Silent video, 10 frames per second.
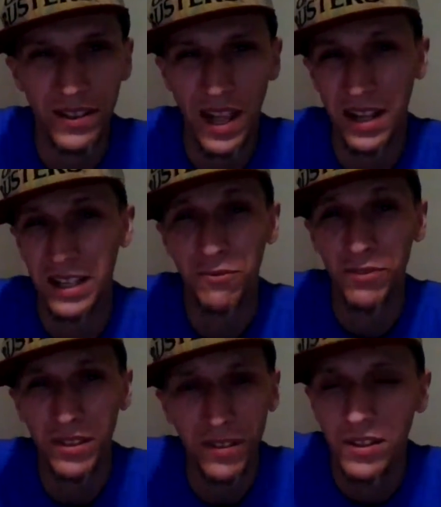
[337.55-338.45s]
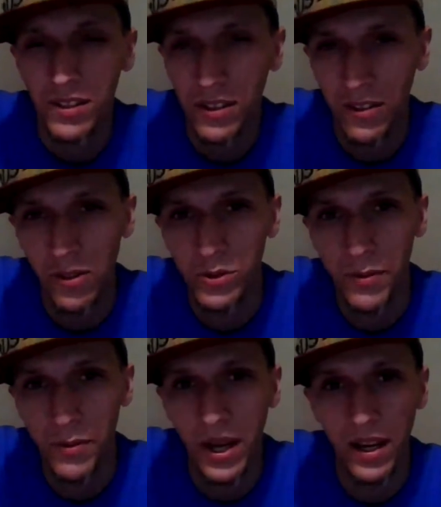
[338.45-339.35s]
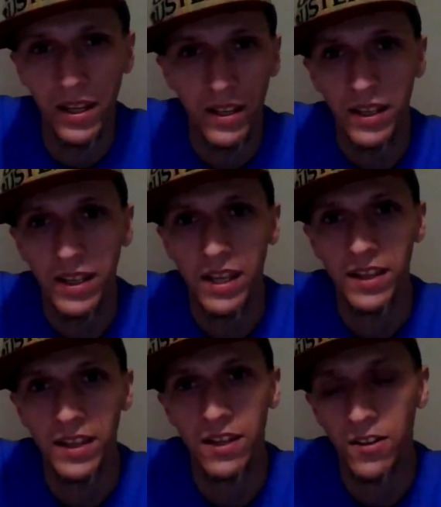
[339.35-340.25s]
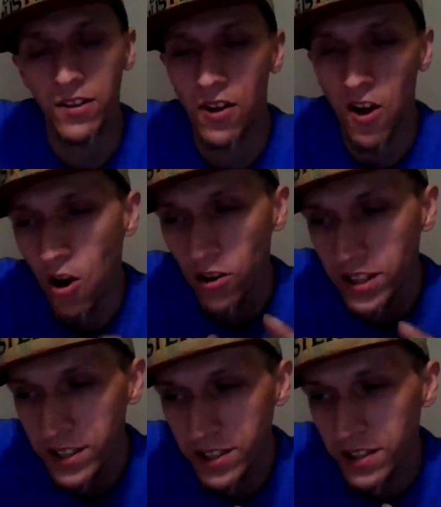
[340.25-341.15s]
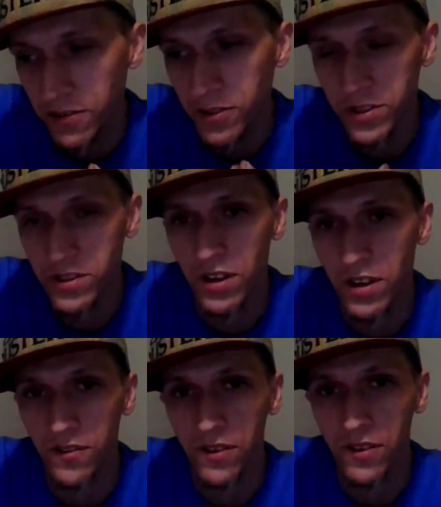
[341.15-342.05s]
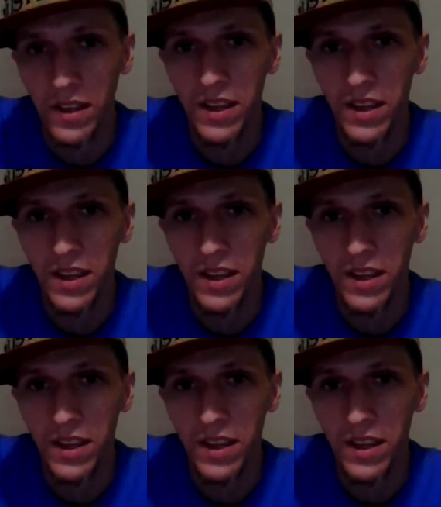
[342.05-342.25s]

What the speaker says: not even, goes by, and then all this different stuff.